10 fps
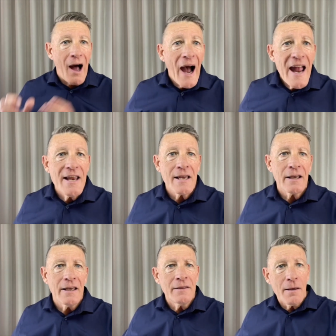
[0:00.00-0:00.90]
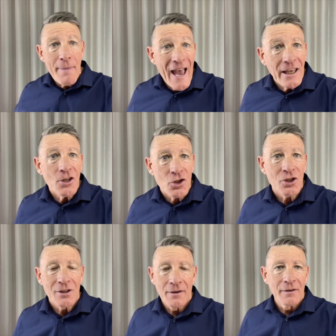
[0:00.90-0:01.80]
hiding in the
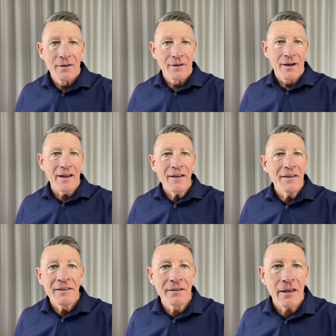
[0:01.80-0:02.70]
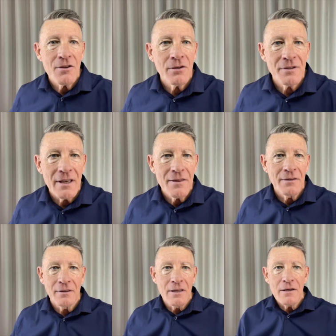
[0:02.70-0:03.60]
baggage. Uh, can you see the,
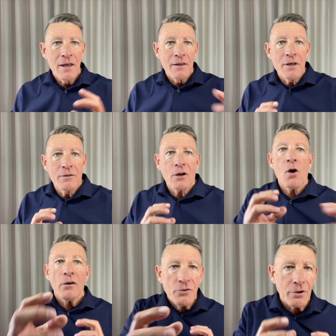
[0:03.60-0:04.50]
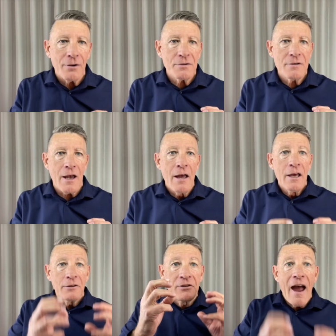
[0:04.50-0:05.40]
the, the, the, contrast here?
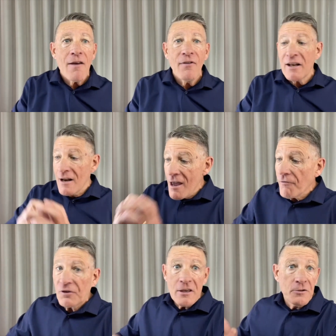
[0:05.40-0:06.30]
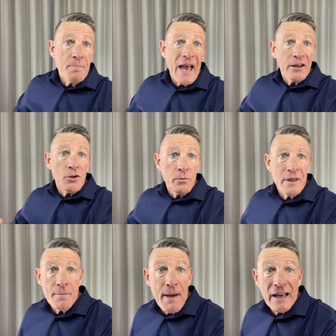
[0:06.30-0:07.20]
David left his baggage
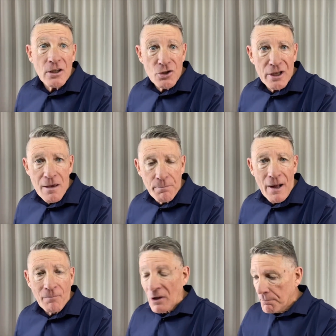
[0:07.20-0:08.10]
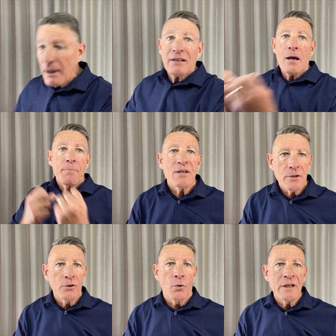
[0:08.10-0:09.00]
with the baggage keeper, picked up his
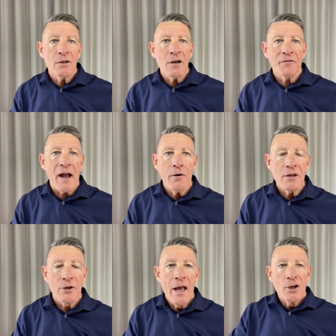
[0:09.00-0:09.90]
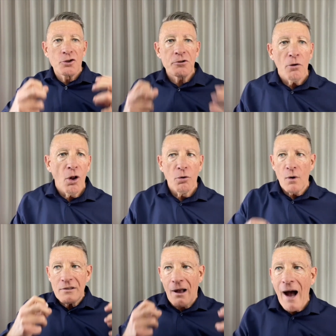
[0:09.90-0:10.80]
anointing of courage. Saul
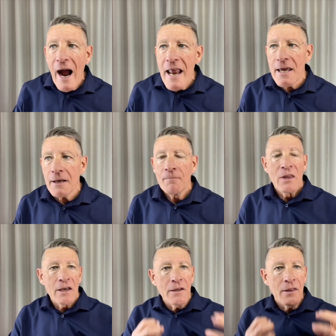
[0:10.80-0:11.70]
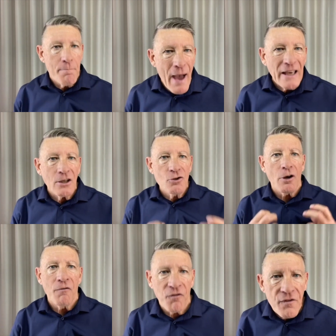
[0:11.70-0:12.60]
was hiding in the baggage
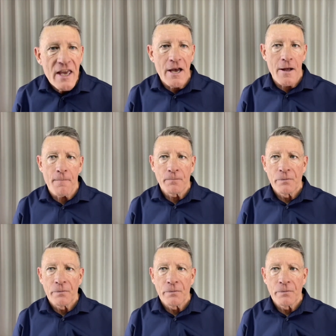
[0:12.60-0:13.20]
of fear.